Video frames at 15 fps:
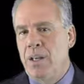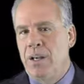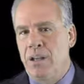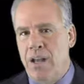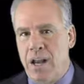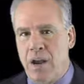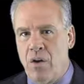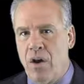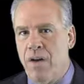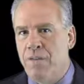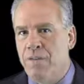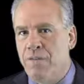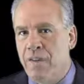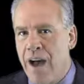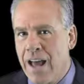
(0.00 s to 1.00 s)
Now, a
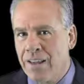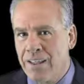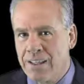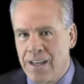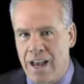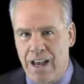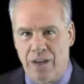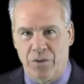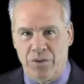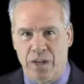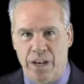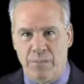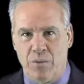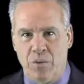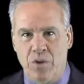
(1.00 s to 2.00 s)
volatile
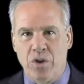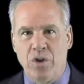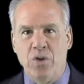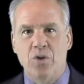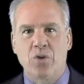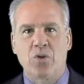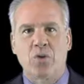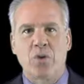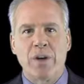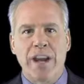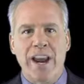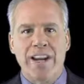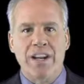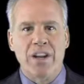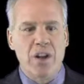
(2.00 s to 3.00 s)
table, you'll
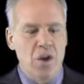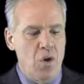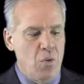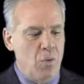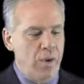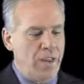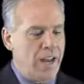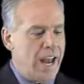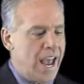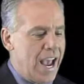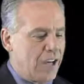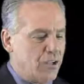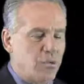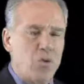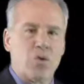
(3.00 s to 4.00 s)
create it with an
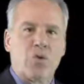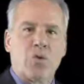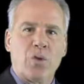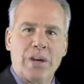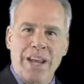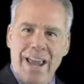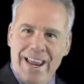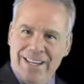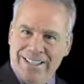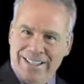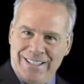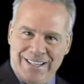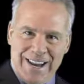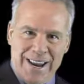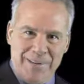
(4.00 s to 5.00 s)
actual create
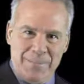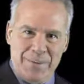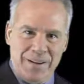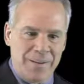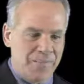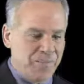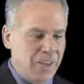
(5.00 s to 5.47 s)
statement,